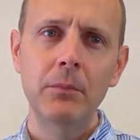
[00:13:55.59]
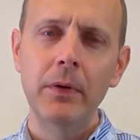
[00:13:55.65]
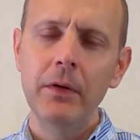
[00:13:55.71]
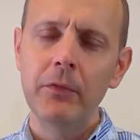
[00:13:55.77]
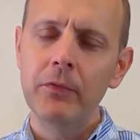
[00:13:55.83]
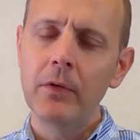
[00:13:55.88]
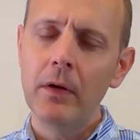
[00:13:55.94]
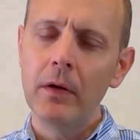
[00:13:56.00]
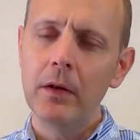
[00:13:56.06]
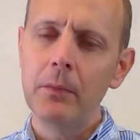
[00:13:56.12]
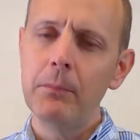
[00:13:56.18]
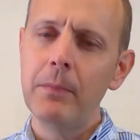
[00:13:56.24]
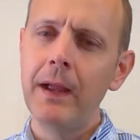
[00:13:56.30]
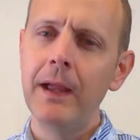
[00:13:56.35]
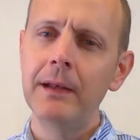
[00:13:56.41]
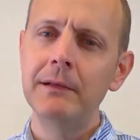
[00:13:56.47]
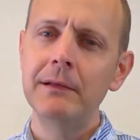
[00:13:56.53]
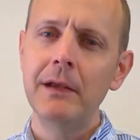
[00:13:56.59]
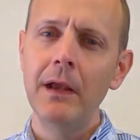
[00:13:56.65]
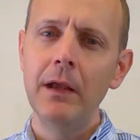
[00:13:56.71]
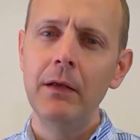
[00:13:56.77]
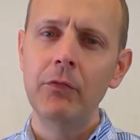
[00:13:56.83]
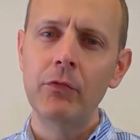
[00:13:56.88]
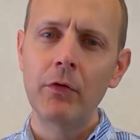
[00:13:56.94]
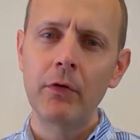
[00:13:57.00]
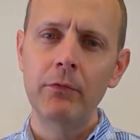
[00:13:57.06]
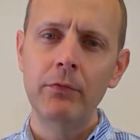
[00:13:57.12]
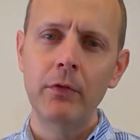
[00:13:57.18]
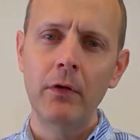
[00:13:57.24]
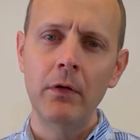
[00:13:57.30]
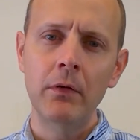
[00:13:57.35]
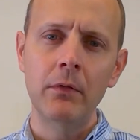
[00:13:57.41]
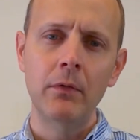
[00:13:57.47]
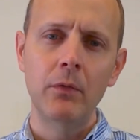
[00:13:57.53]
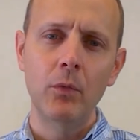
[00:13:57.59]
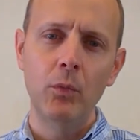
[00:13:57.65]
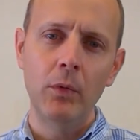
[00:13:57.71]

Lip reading: but I've got a bad case of the